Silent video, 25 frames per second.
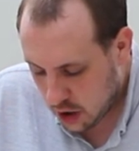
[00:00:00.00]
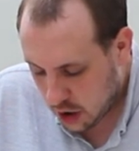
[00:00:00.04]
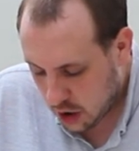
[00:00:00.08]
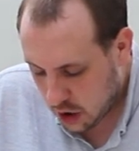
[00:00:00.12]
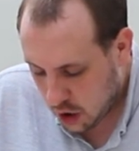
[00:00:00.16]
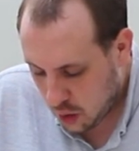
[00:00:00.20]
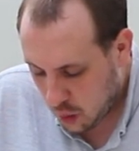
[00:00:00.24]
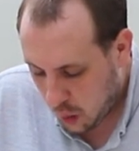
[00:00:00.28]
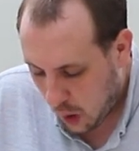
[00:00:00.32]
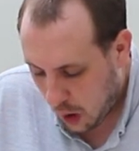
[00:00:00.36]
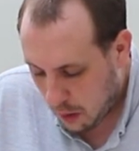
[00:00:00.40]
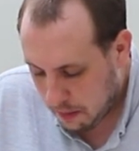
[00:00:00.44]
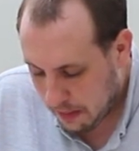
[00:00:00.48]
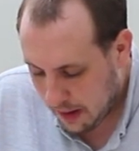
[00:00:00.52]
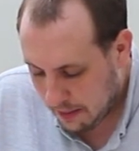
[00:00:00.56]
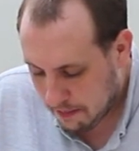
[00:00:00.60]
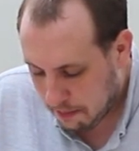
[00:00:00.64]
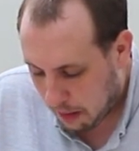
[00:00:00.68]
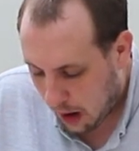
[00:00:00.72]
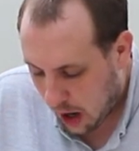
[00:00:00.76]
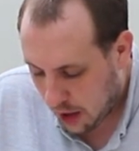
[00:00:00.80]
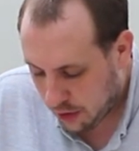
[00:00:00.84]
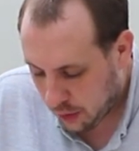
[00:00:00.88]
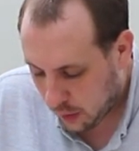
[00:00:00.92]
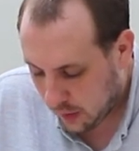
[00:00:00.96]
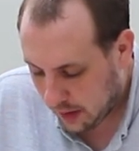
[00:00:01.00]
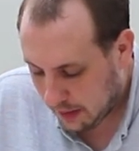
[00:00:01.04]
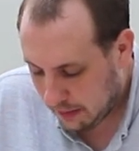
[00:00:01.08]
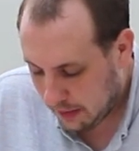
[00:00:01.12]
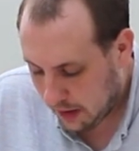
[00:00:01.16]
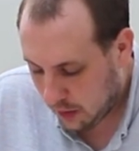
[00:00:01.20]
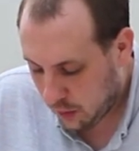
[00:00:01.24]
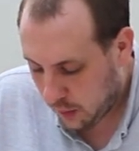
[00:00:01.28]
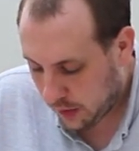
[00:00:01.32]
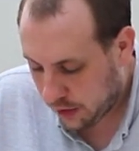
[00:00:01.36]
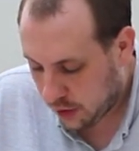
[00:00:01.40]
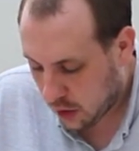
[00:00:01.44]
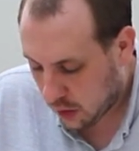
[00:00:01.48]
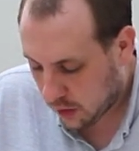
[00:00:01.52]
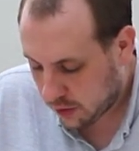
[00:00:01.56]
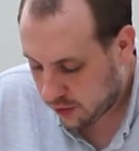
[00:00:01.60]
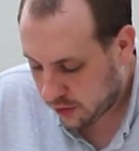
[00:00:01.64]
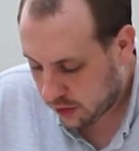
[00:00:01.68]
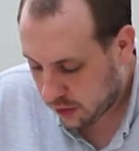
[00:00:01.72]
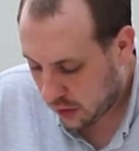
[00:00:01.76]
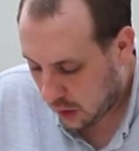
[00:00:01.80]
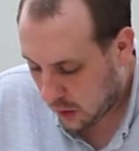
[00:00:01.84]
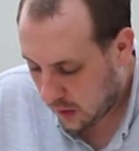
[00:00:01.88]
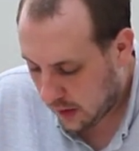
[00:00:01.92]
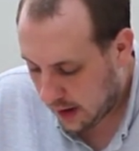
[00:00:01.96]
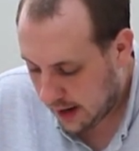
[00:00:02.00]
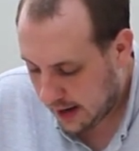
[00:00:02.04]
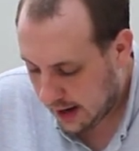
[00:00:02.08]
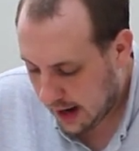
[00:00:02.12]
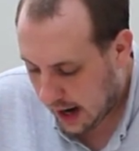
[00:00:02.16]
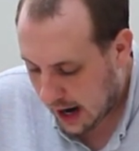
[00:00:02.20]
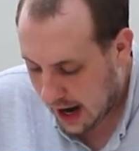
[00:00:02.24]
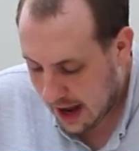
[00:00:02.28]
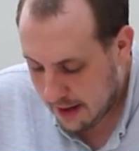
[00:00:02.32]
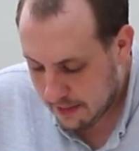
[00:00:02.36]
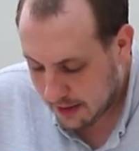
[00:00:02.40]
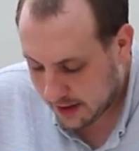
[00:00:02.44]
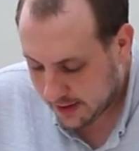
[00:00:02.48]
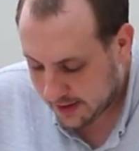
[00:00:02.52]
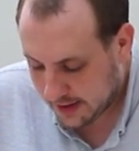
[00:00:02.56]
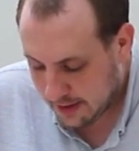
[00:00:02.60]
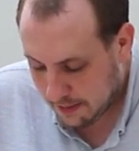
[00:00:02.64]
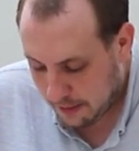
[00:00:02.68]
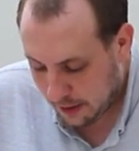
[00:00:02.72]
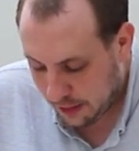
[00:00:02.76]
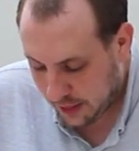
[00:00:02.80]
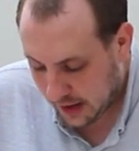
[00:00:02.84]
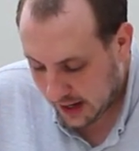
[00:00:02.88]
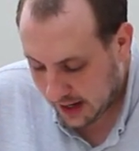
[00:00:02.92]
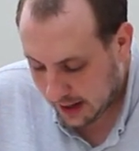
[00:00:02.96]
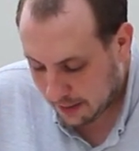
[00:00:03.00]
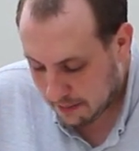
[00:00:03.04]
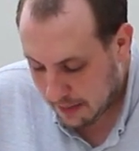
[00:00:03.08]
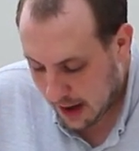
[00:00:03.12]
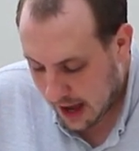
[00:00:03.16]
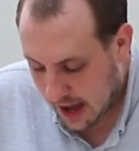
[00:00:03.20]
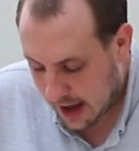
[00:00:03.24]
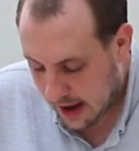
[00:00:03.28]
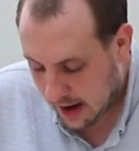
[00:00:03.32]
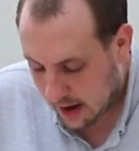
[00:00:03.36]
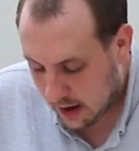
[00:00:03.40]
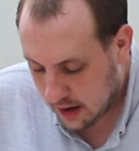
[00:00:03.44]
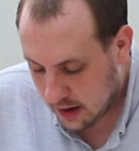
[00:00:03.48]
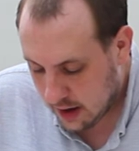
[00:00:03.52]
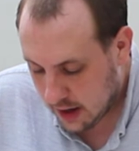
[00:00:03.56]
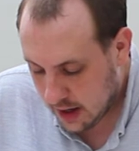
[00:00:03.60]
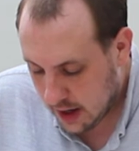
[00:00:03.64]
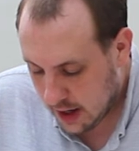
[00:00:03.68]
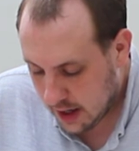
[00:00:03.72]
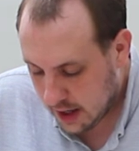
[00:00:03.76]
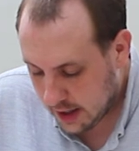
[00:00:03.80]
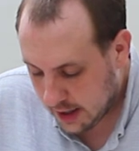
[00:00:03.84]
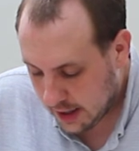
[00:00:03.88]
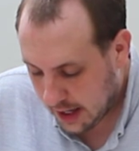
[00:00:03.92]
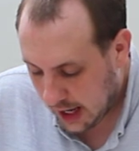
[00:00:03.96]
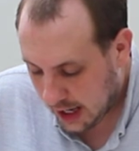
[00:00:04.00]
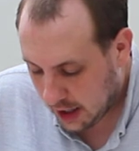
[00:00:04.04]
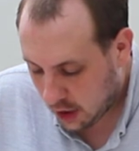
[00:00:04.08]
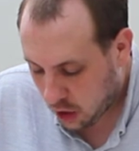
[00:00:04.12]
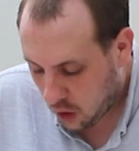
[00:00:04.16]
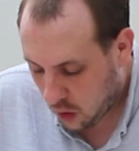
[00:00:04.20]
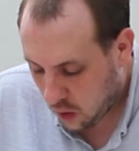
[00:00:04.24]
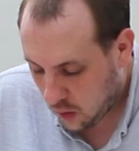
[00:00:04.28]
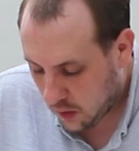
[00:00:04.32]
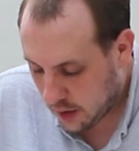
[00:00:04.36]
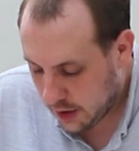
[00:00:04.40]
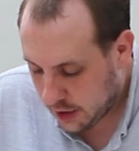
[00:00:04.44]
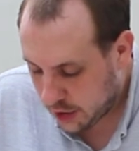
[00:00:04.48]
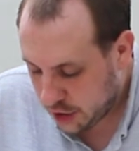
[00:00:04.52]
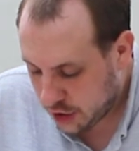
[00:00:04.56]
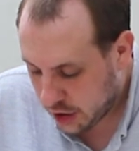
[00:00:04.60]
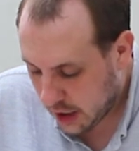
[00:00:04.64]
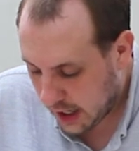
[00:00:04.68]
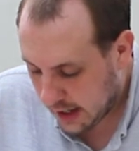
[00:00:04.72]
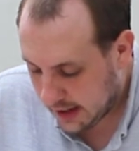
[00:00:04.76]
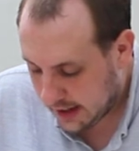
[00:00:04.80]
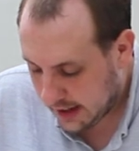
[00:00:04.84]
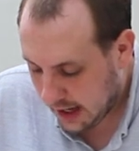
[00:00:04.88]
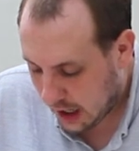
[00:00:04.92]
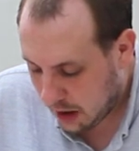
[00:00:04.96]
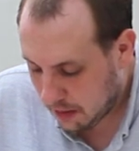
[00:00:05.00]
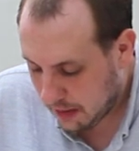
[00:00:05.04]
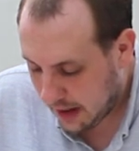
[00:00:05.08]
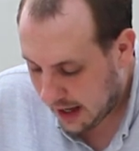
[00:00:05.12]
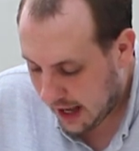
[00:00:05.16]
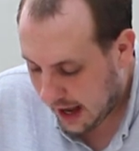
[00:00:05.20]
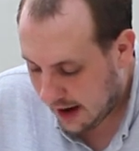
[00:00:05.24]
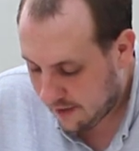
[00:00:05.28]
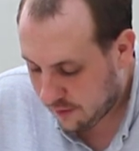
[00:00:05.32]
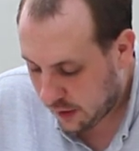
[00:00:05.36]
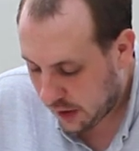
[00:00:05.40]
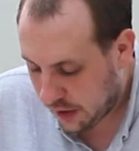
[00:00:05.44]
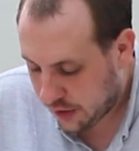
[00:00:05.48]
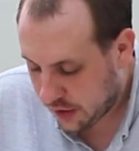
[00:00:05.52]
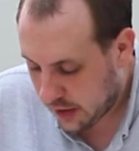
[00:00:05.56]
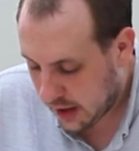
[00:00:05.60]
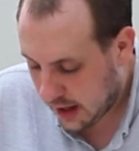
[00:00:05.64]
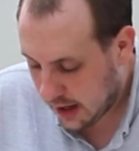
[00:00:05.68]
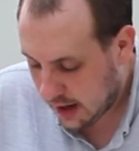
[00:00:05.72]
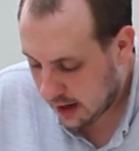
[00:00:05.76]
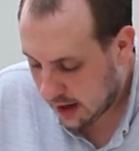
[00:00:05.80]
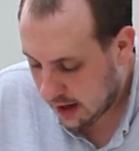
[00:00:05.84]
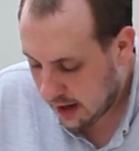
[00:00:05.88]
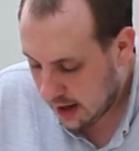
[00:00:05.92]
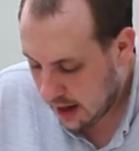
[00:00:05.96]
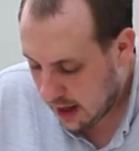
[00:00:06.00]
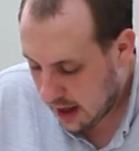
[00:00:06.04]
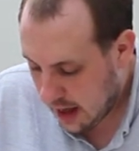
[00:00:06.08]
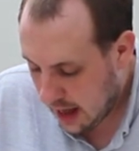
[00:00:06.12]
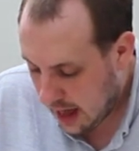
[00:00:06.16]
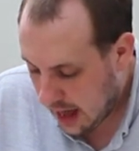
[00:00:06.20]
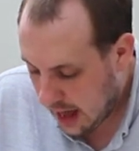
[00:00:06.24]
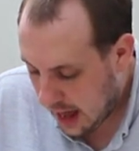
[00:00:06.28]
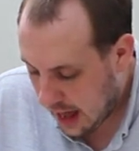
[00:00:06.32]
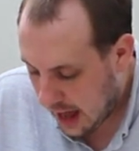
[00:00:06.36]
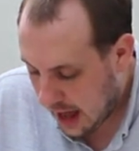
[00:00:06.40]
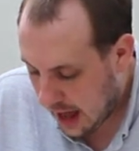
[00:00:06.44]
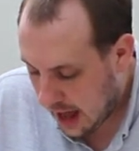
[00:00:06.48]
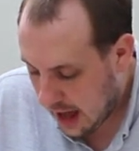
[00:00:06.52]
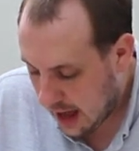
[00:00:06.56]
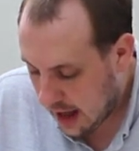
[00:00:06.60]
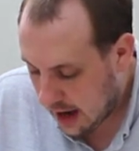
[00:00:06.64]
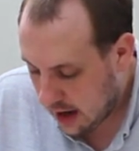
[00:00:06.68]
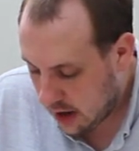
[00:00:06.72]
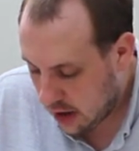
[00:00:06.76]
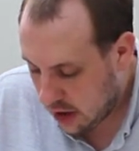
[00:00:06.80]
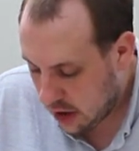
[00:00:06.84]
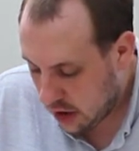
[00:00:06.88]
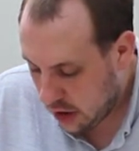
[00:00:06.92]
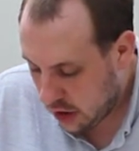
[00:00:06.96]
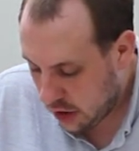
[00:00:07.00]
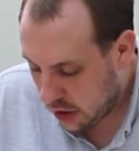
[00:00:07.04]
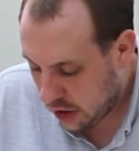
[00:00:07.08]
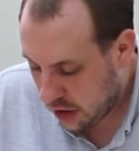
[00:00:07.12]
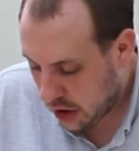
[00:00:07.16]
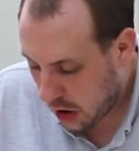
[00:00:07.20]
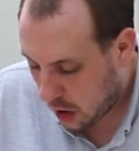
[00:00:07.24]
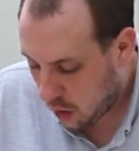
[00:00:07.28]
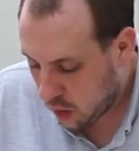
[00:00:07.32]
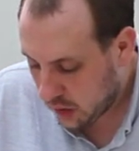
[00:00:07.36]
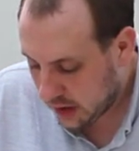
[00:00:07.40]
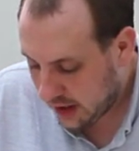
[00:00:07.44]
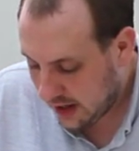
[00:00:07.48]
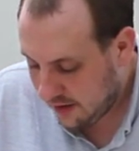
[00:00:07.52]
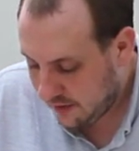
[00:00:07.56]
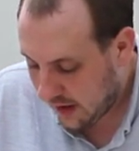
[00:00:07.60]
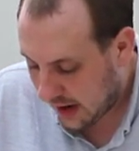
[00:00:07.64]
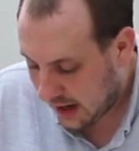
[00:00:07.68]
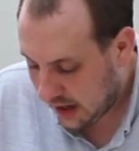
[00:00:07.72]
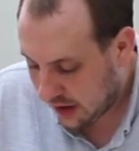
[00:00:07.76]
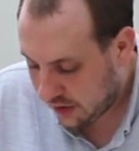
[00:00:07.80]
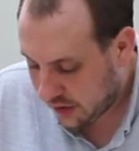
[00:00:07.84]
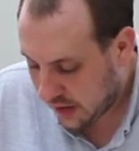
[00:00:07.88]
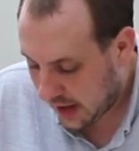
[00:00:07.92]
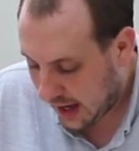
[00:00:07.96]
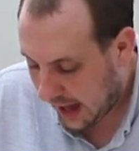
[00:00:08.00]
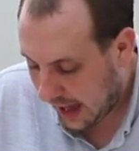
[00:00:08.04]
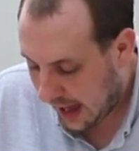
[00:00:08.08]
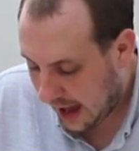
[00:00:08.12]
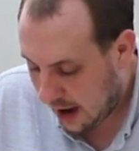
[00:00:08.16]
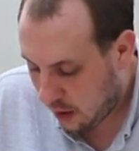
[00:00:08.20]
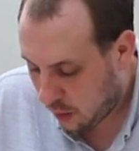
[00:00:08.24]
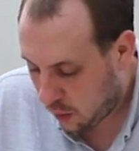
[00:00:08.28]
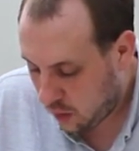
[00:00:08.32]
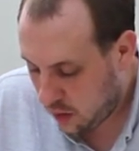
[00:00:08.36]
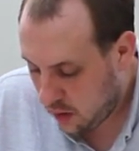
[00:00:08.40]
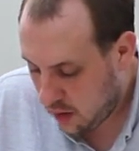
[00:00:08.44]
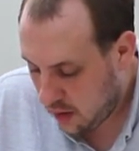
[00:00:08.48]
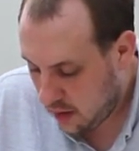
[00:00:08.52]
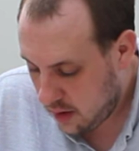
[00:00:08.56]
You won't be bothering me with your story. I am a sympathetic man. Take courage and tell me everything. And don't leave anything out.